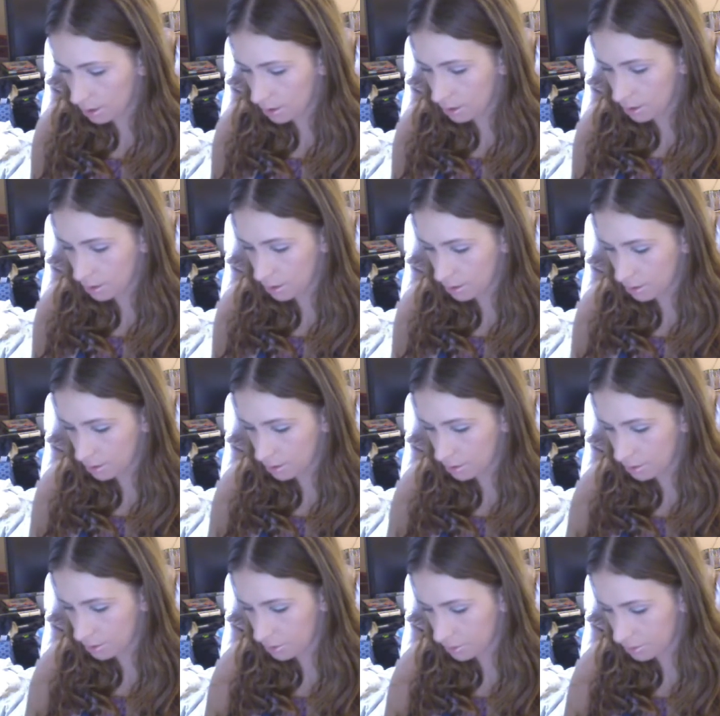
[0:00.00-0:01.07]

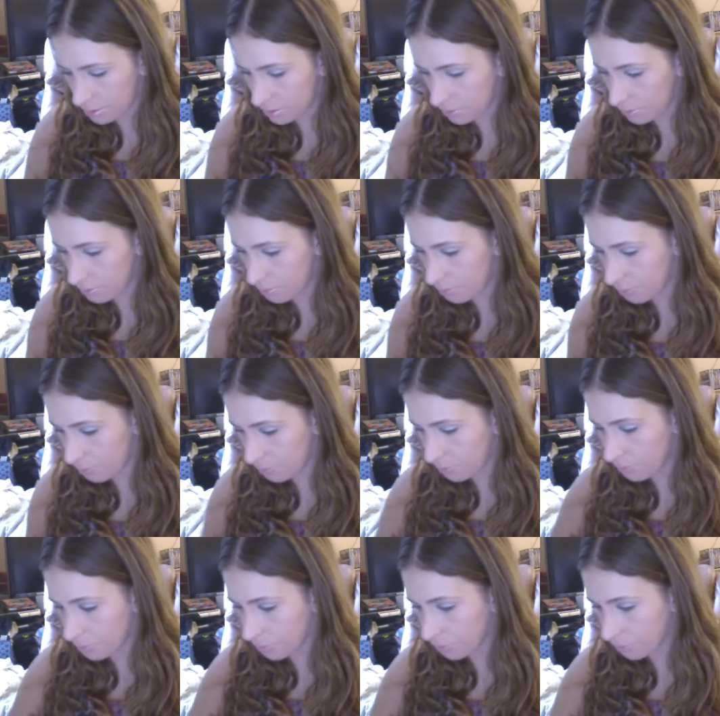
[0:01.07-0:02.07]
(no one is talking)